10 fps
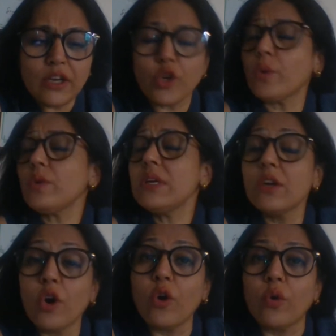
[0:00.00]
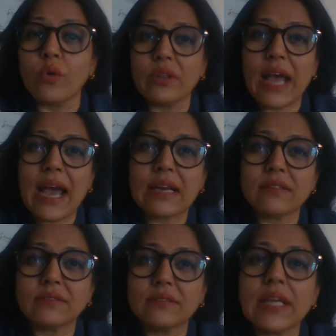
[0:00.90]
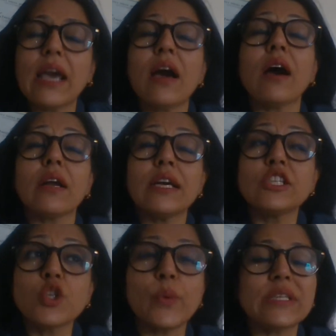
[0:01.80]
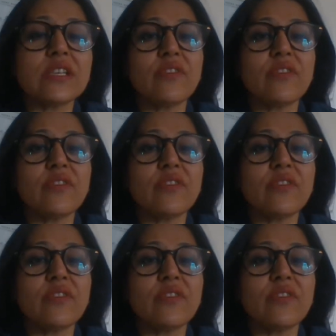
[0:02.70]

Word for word: don't know that they are intuitive